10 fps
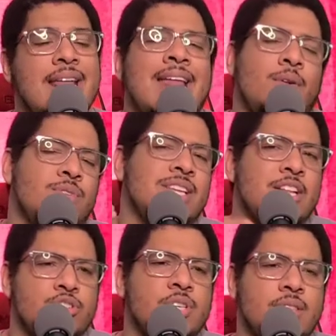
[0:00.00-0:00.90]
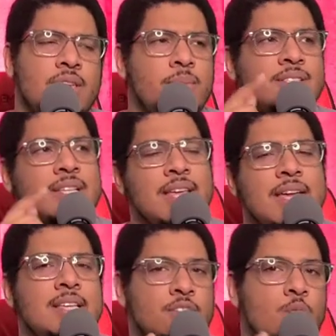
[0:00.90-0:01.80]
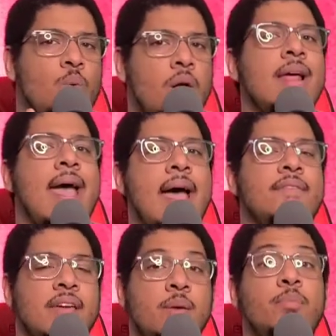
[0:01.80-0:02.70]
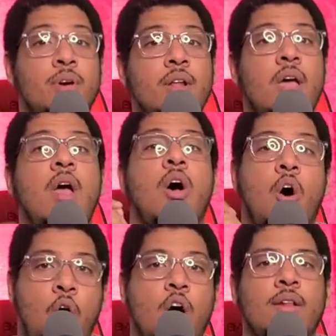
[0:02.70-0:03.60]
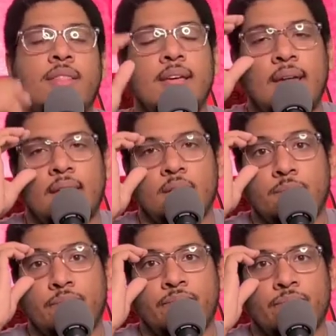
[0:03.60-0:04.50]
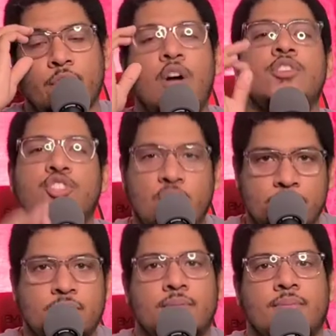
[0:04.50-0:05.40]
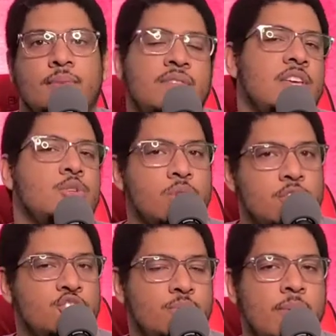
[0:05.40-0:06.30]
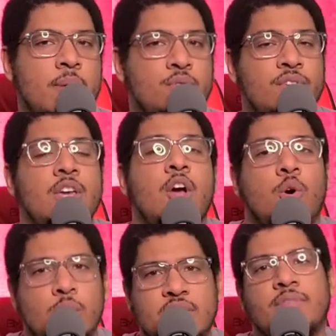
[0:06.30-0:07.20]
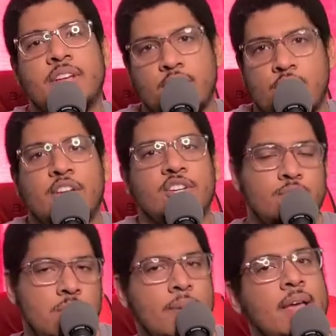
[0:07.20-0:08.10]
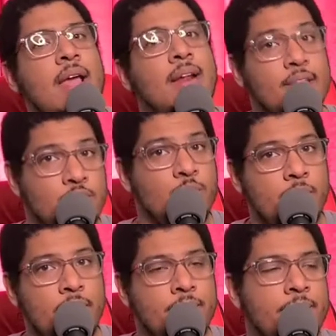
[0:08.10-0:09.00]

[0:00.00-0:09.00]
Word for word: And it was an interesting thing because I think he's going to want to have input on the on the script if they do another Superman movie or a different iteration of Superman and he's Superman.